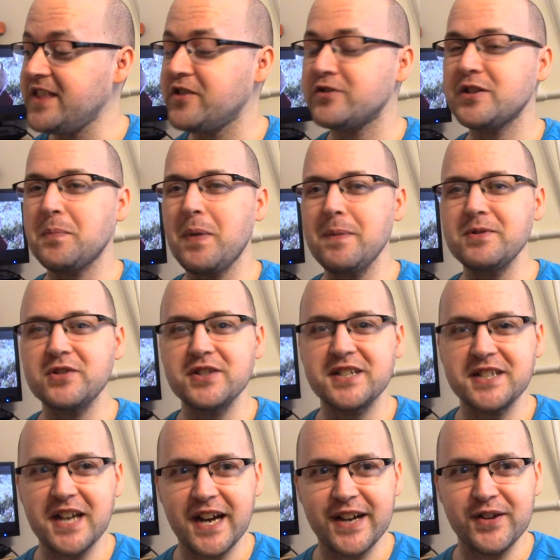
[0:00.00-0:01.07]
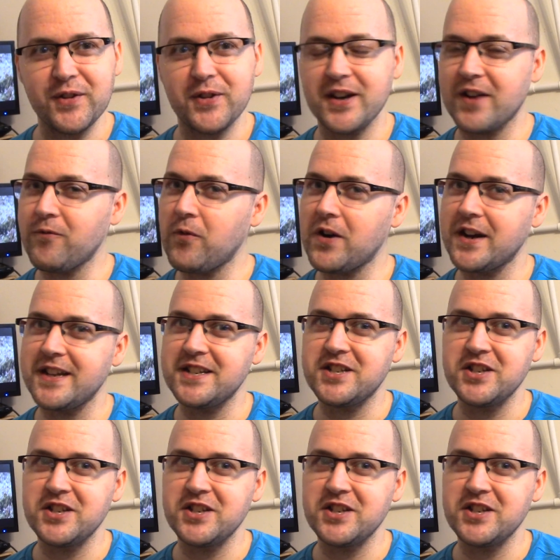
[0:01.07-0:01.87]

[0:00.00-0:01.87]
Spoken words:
there's a puppetry style that I've wanted